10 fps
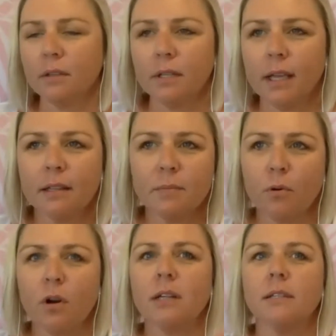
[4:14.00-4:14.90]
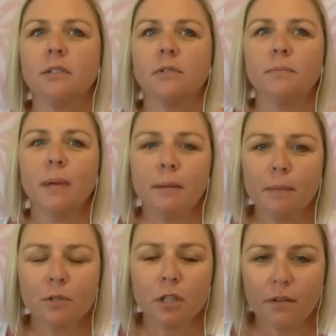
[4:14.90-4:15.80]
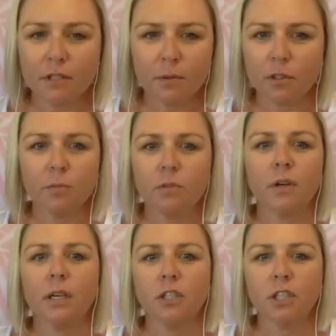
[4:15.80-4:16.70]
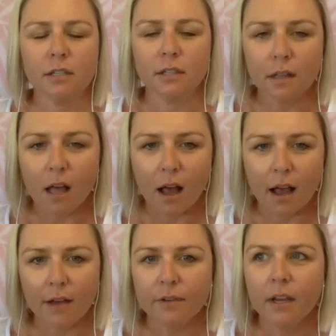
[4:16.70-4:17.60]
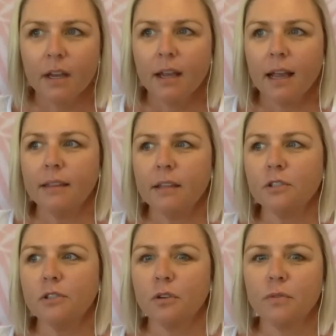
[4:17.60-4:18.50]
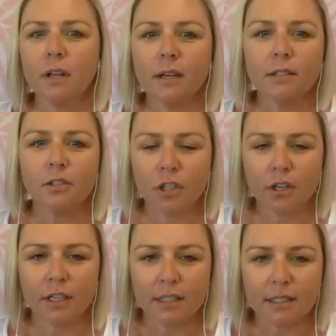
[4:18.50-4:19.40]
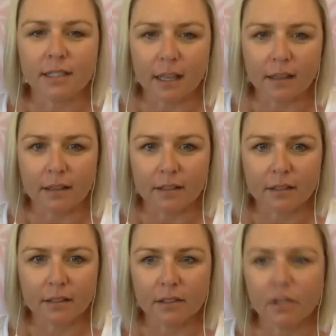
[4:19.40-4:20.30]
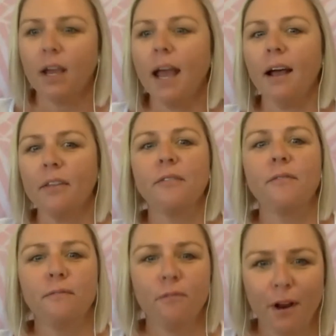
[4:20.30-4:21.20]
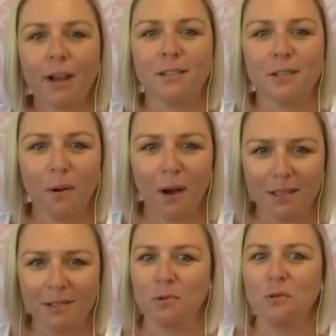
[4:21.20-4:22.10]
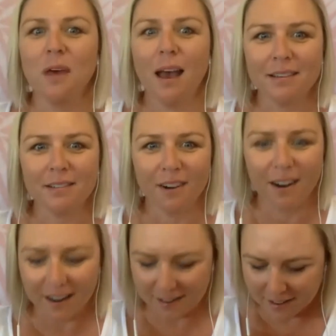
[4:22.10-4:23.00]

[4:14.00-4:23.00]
get this product into as many people's lives as possible so I can change their life. And then you soon realize, shit, I need to sell it. So how the frick do I do that, right?